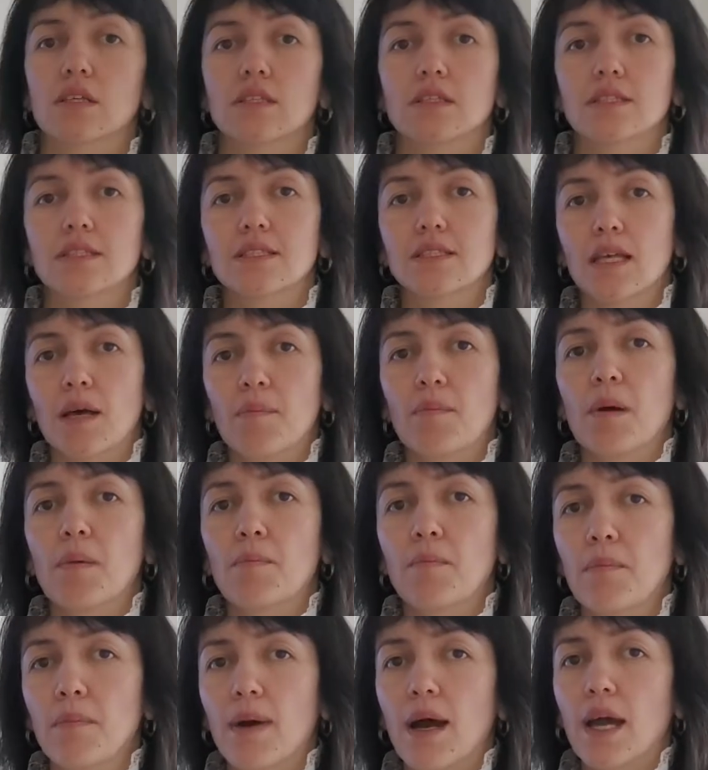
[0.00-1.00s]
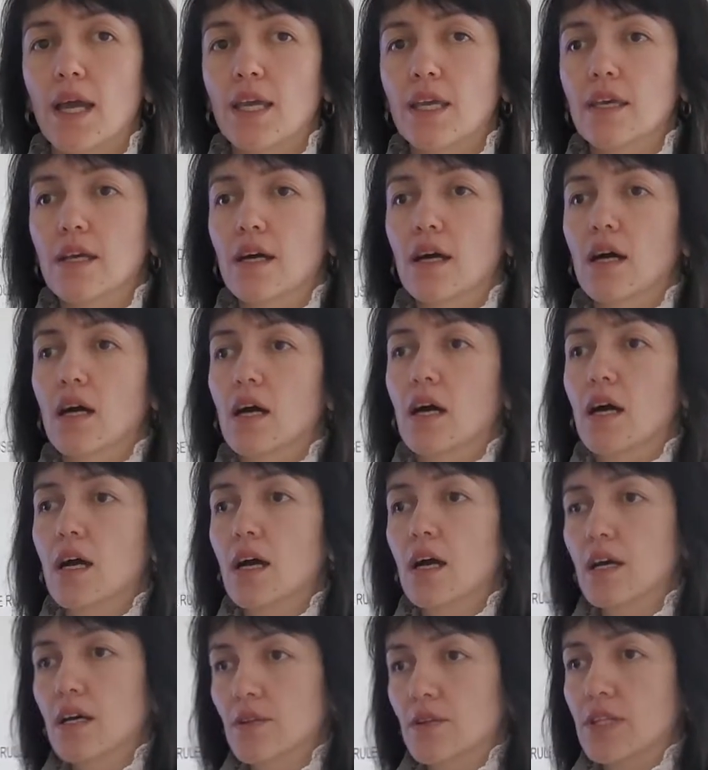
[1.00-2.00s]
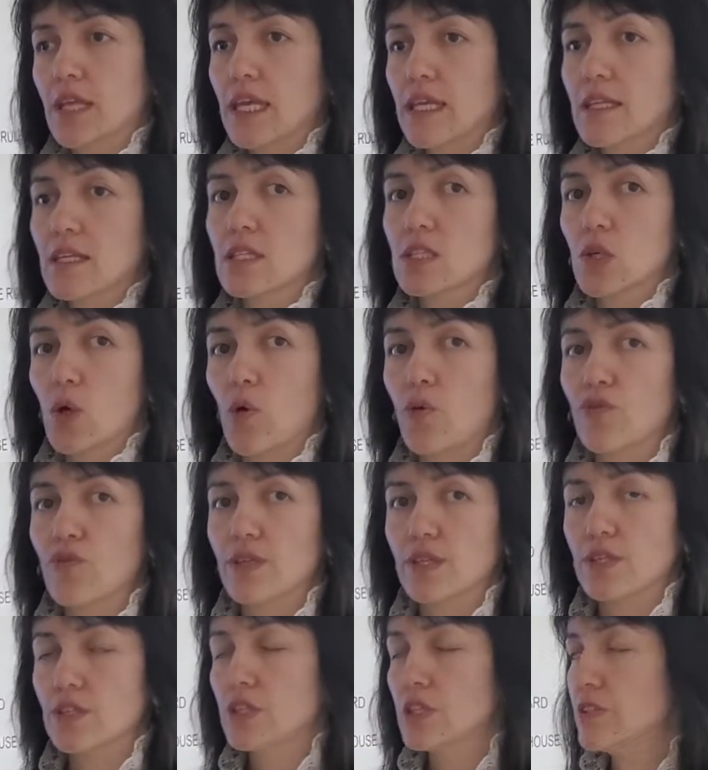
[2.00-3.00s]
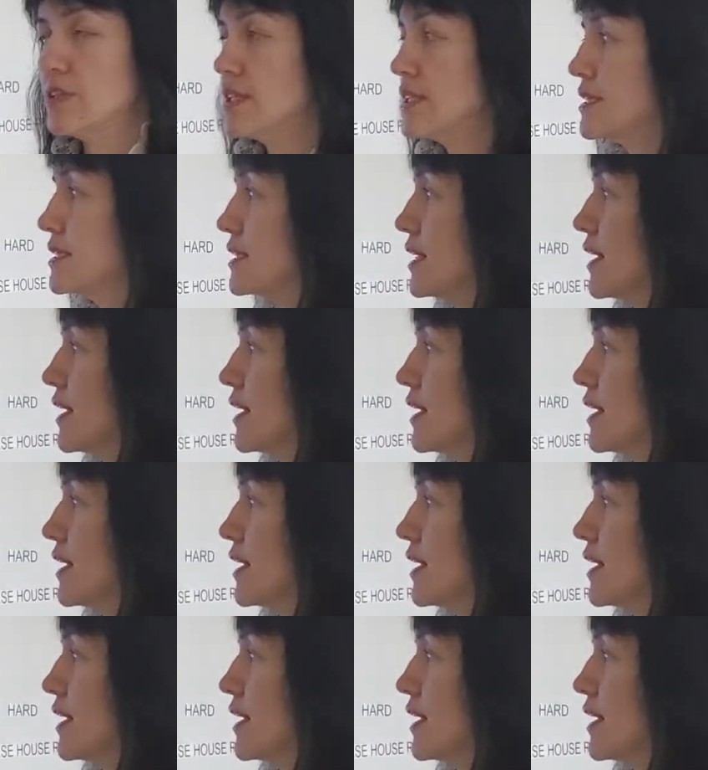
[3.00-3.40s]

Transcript: some my data of interest.